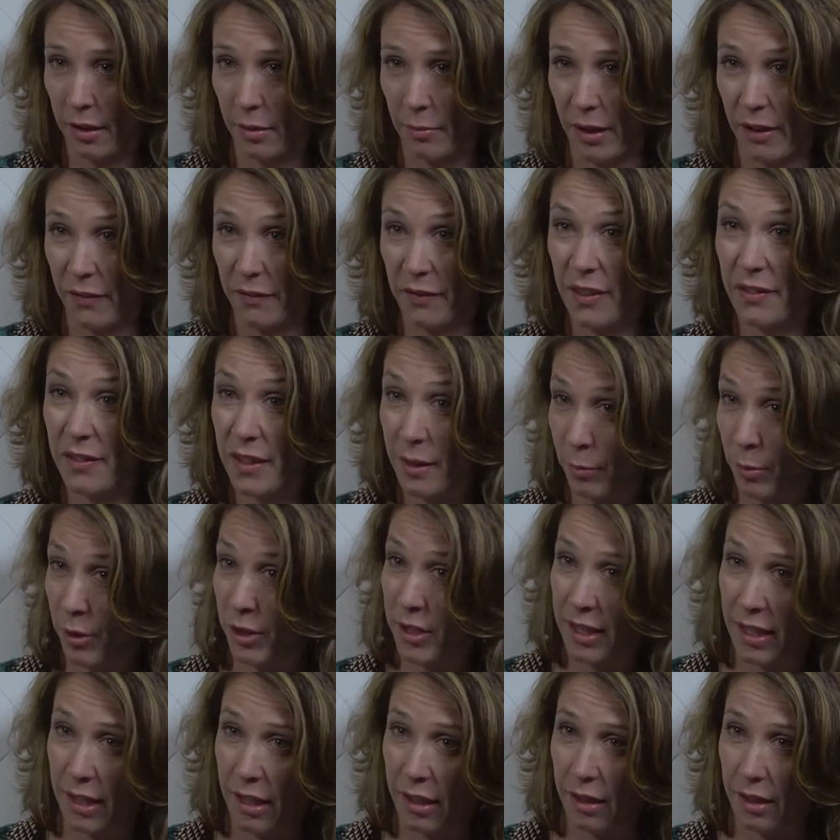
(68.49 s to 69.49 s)
About
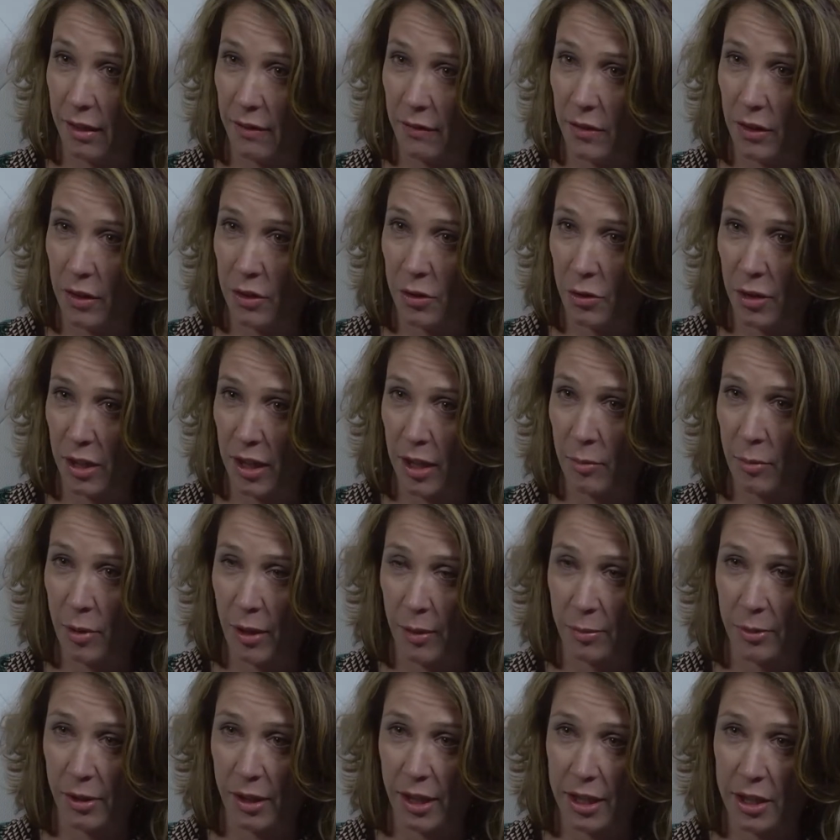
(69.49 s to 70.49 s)
50% of the screening
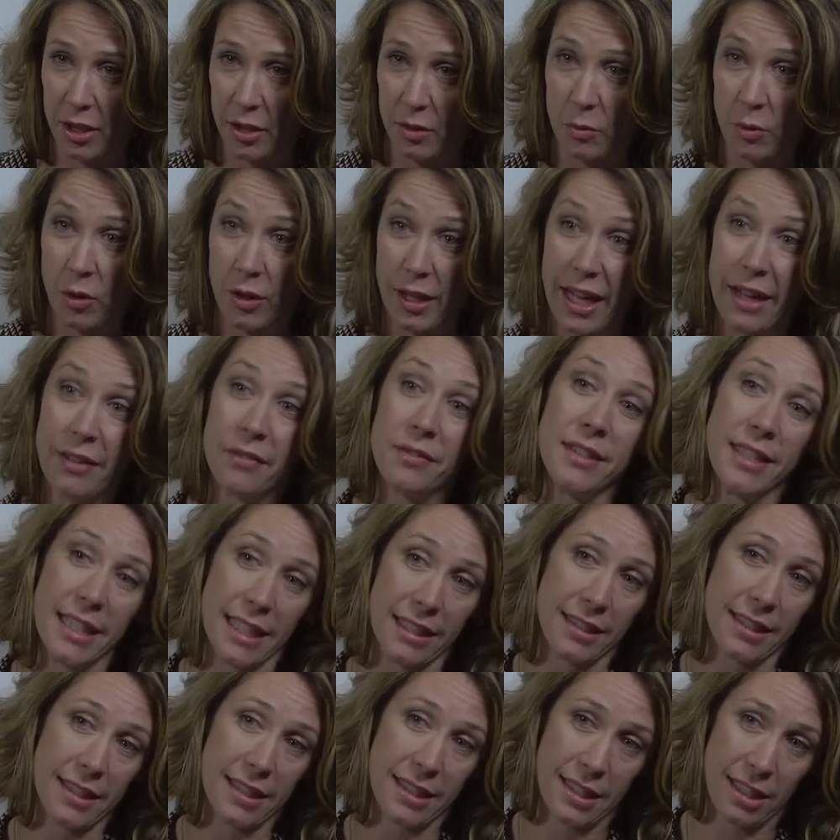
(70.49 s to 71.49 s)
population will have
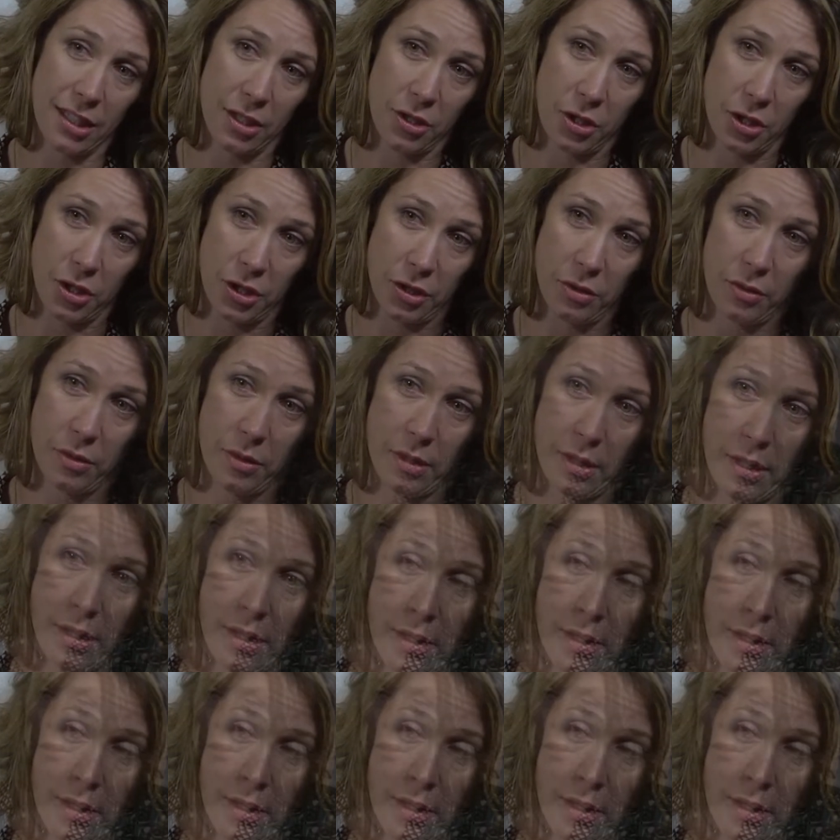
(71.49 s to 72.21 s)
dense tissue.